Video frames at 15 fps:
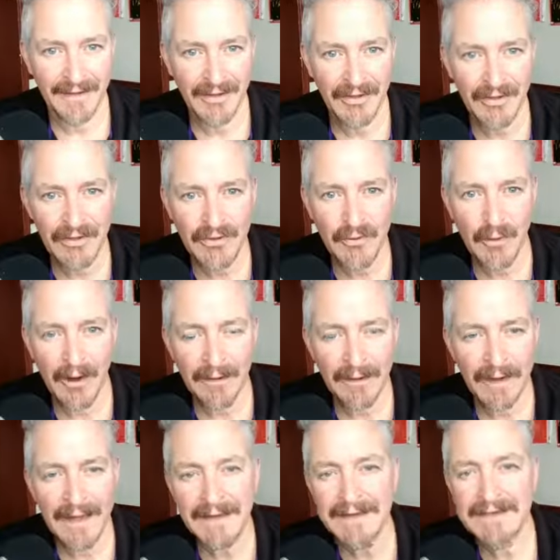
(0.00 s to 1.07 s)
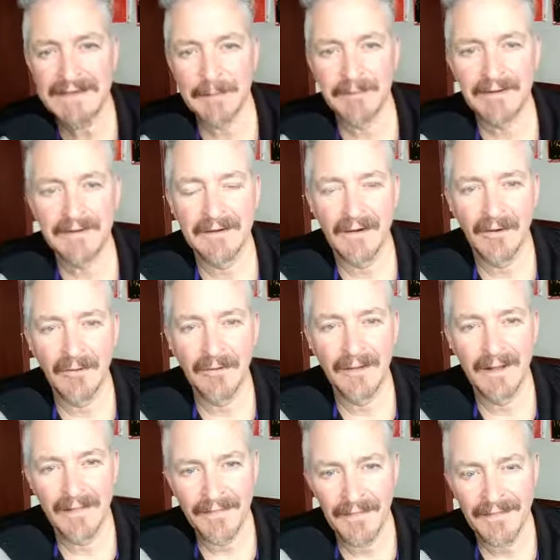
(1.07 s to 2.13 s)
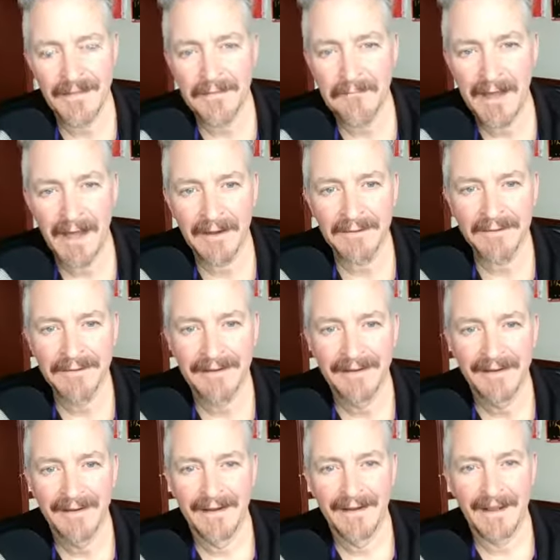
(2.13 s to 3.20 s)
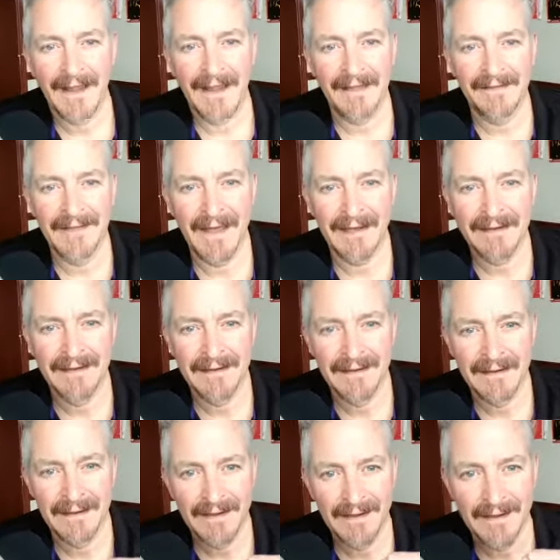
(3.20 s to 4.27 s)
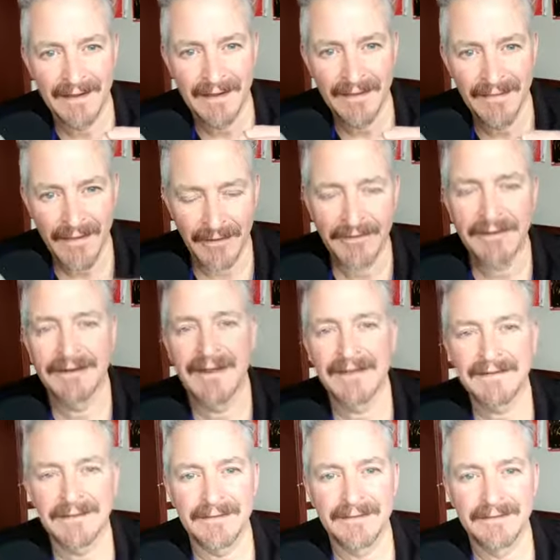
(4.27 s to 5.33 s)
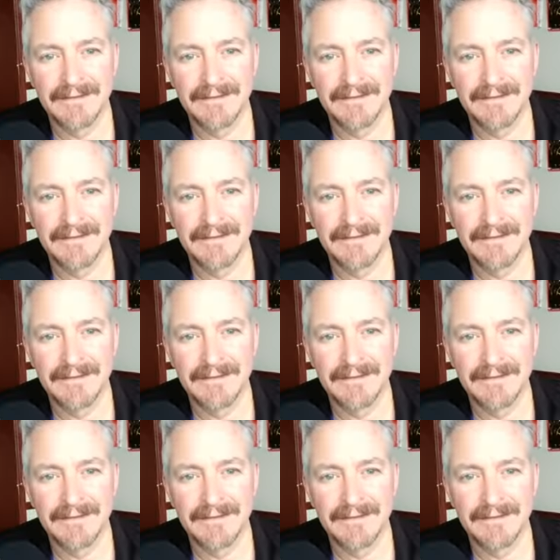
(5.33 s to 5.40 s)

you are letting somebody know that they matter and that they're connected.